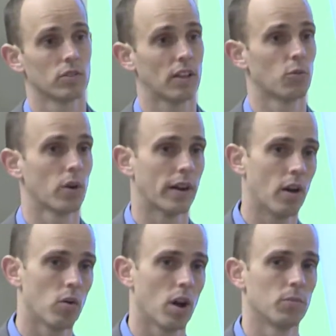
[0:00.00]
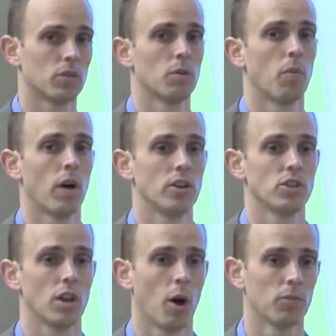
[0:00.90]
So that's where Gail comes into play.
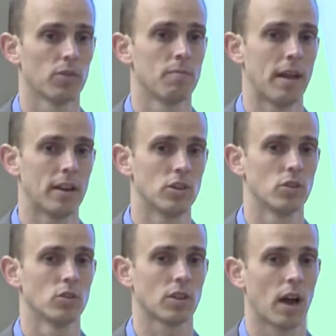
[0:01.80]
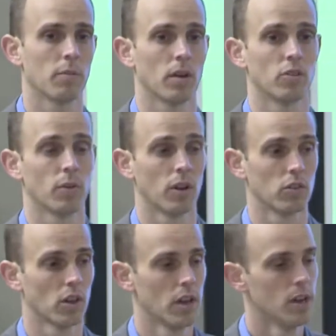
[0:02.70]
She helps them manage those timelines because